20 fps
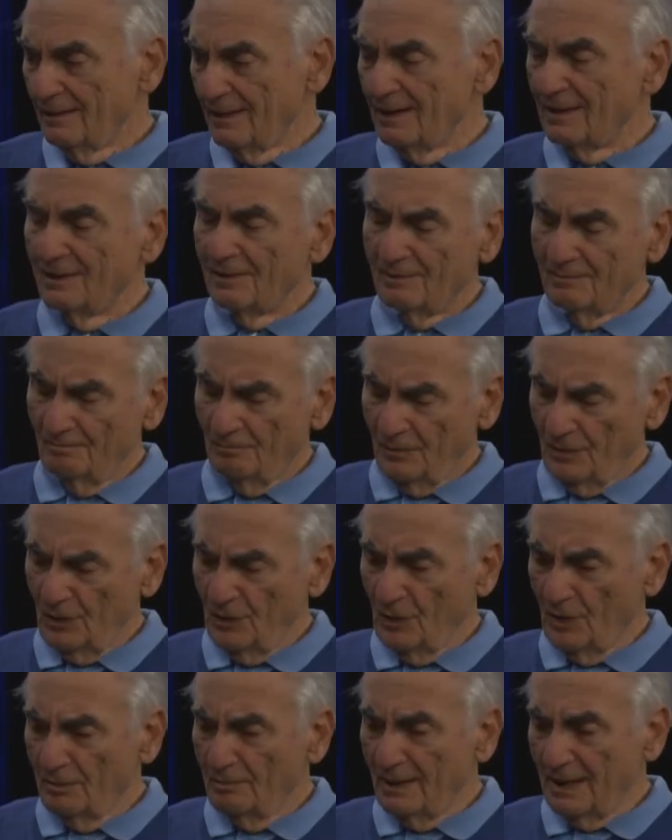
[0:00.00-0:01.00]
think
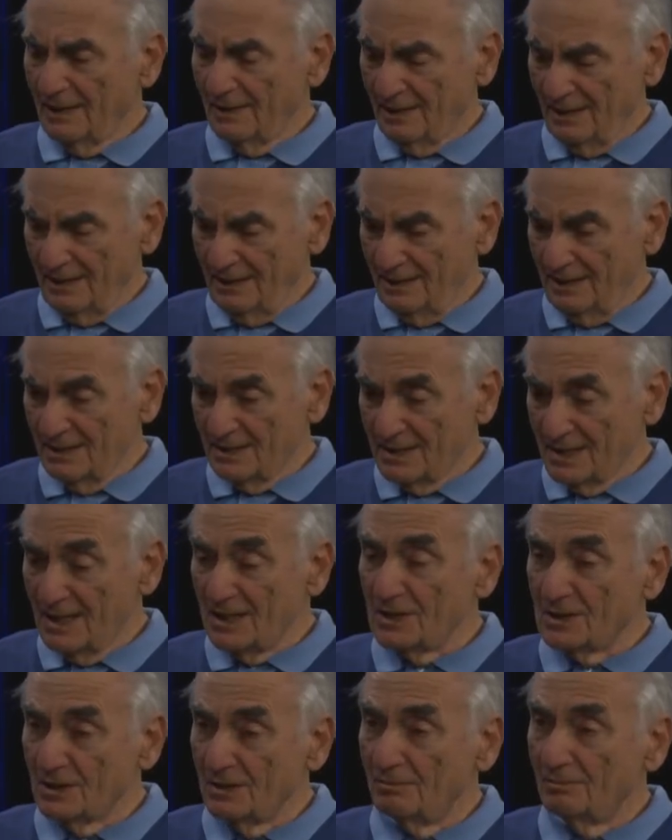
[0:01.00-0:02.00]
you can make the
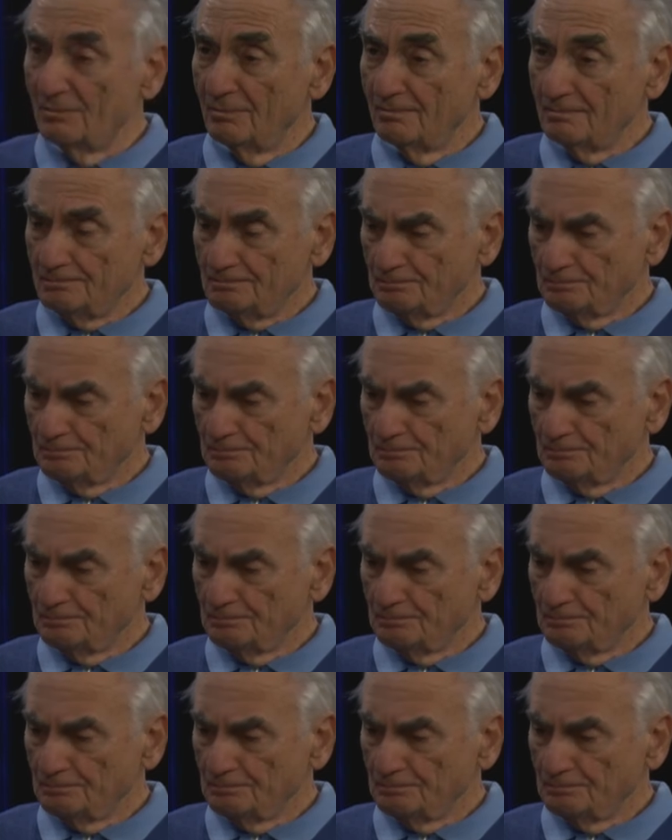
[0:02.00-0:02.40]
distinction